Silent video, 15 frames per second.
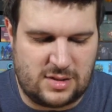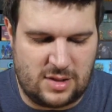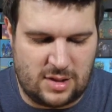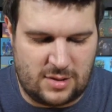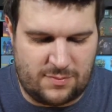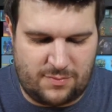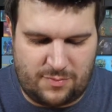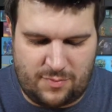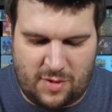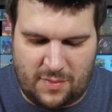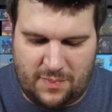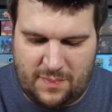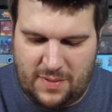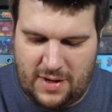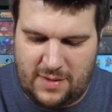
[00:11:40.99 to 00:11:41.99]
The
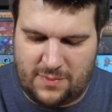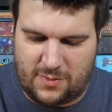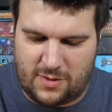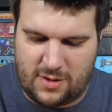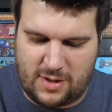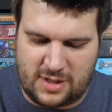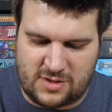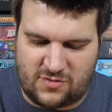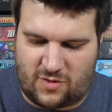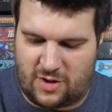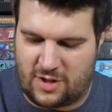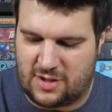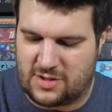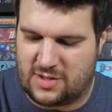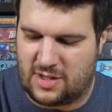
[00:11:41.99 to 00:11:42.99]
paper, as
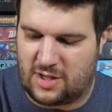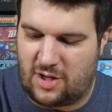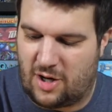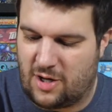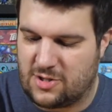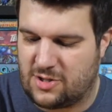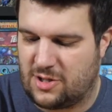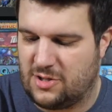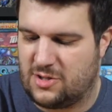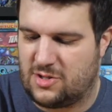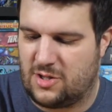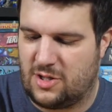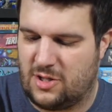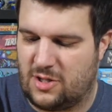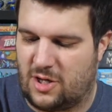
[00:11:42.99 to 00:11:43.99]
far as the cards are
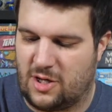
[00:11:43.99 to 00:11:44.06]
concerned,